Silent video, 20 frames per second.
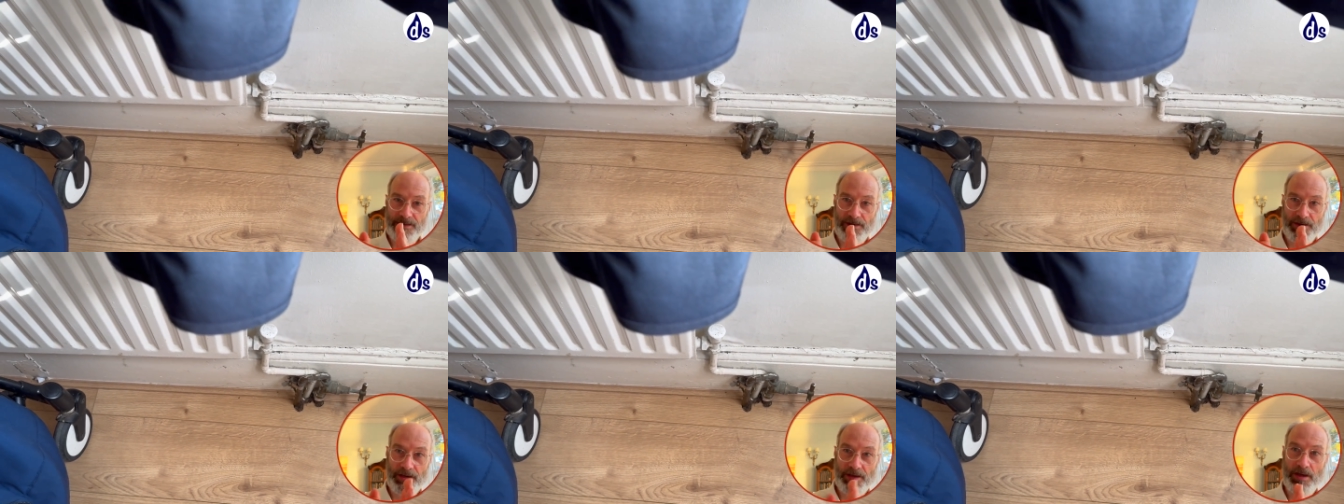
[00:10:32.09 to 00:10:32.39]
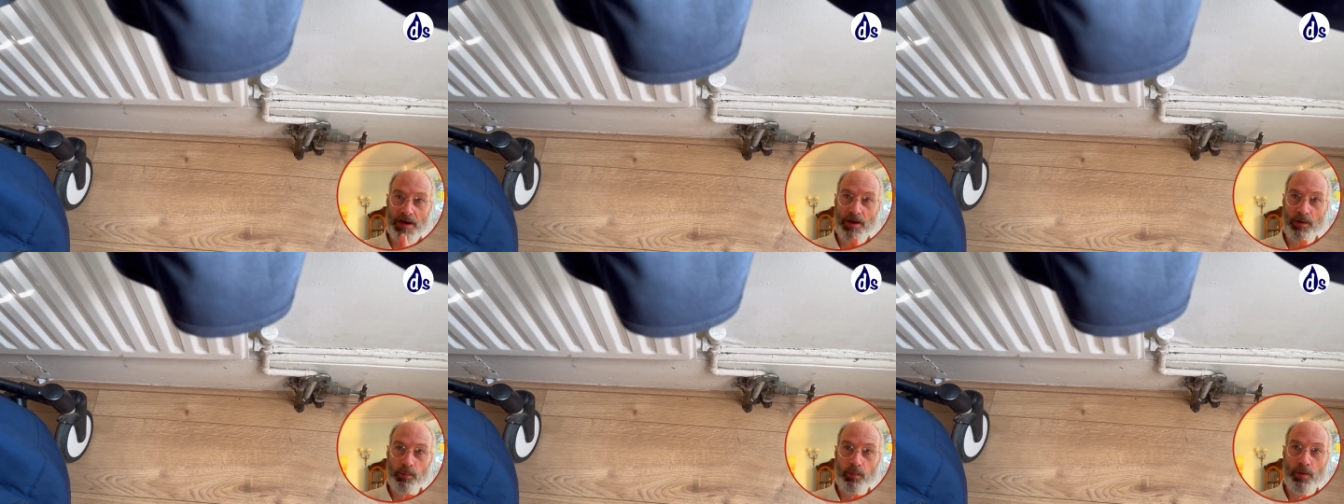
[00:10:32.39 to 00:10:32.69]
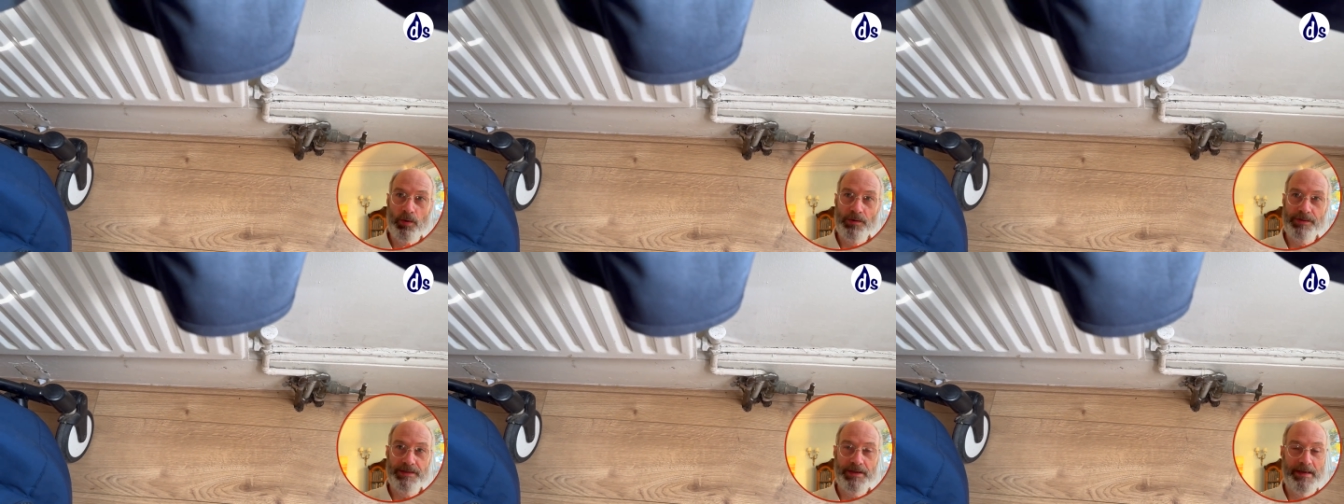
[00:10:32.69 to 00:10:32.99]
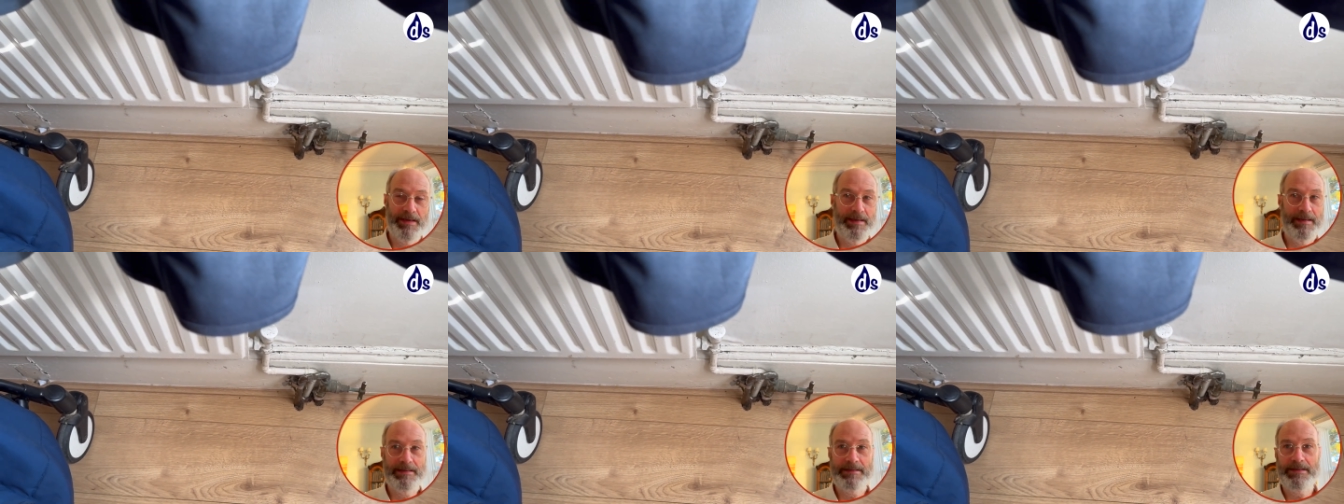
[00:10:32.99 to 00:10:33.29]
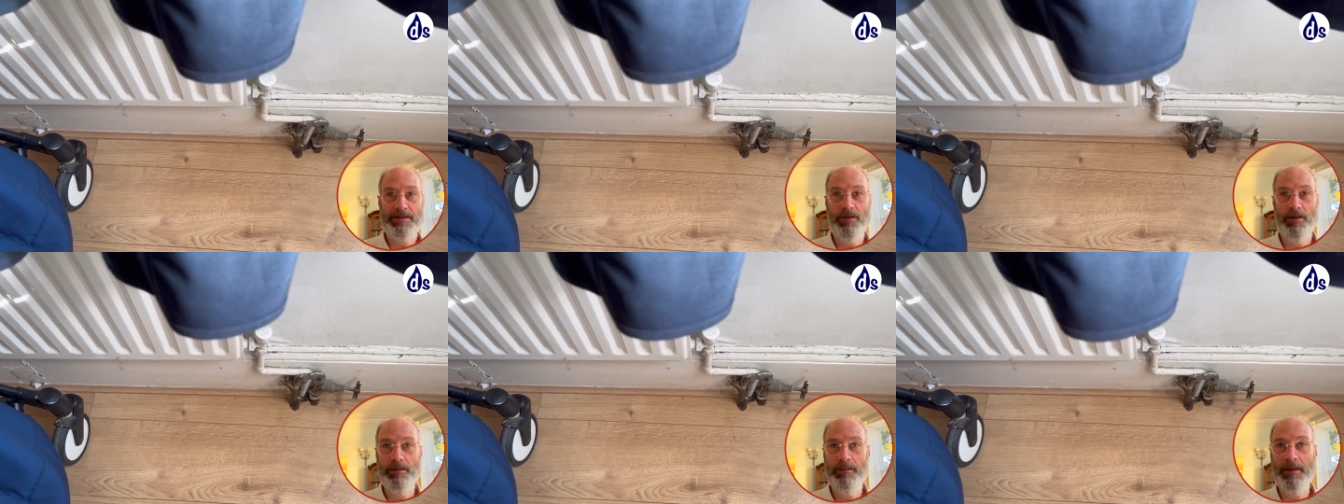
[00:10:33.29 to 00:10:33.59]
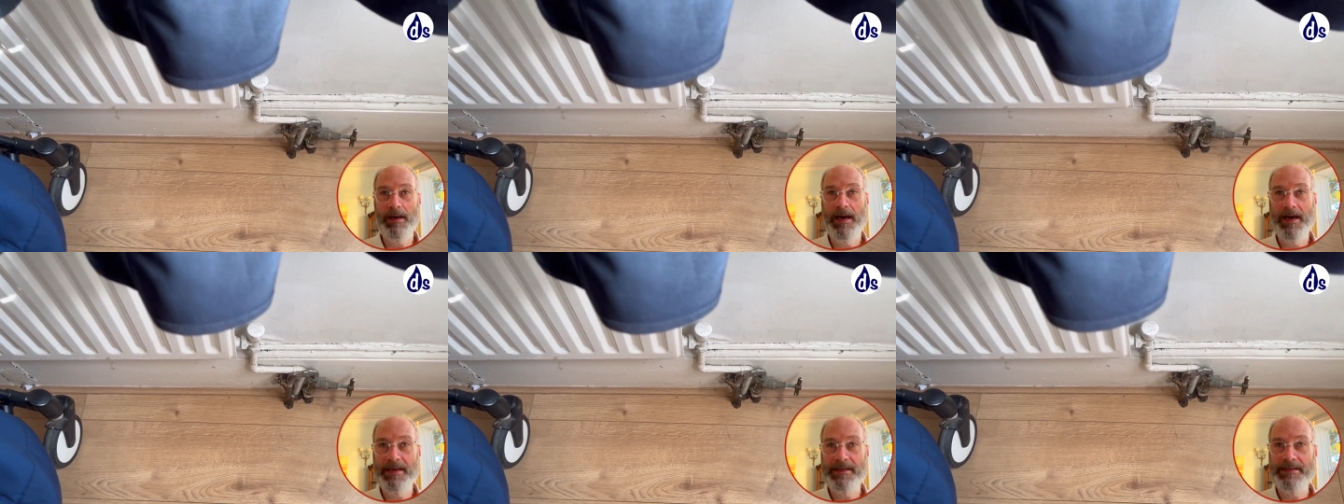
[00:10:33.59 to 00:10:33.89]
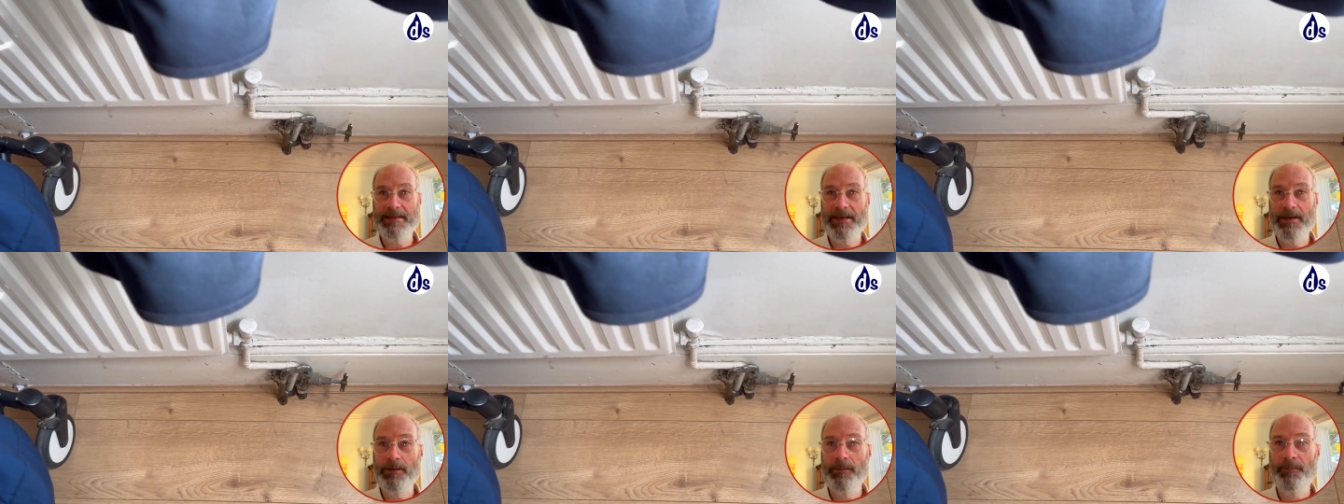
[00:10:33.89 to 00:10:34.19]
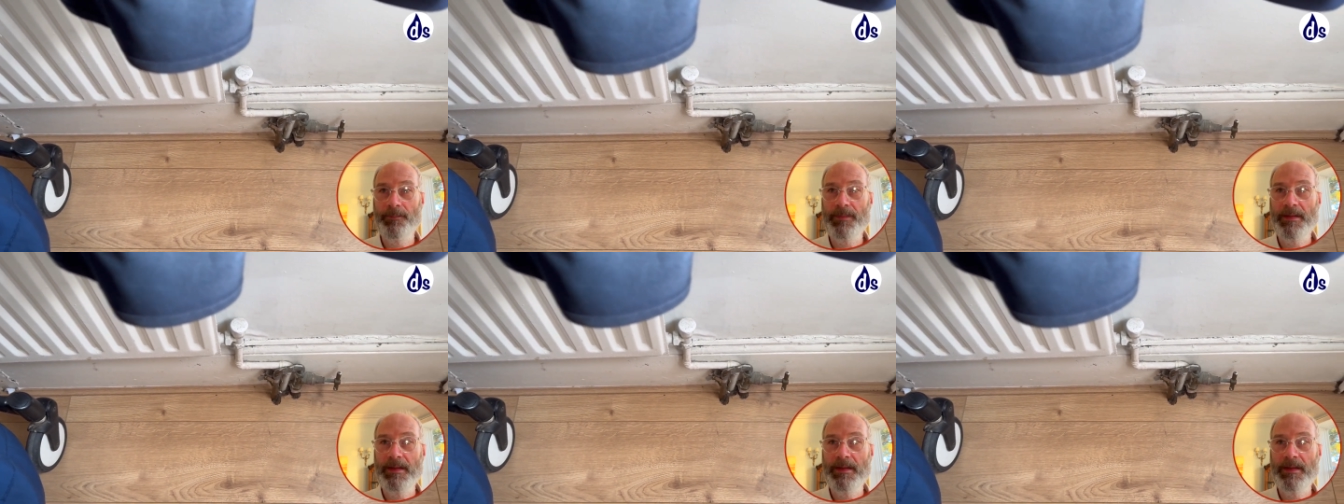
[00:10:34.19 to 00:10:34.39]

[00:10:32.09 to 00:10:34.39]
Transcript: to the cold water, and it's not ideal.